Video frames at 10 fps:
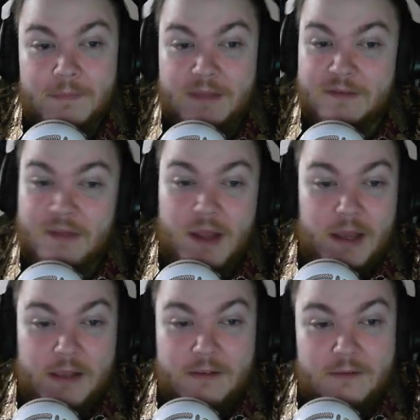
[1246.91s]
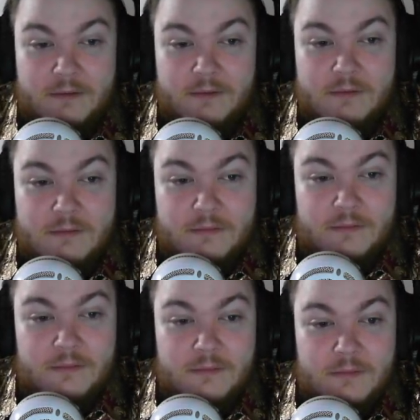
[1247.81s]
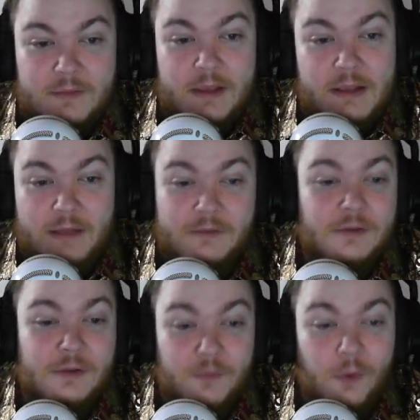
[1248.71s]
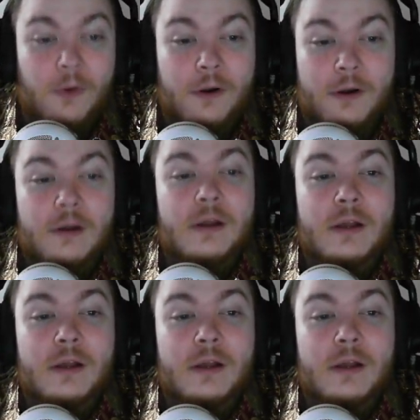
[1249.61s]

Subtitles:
That's not an end to the war,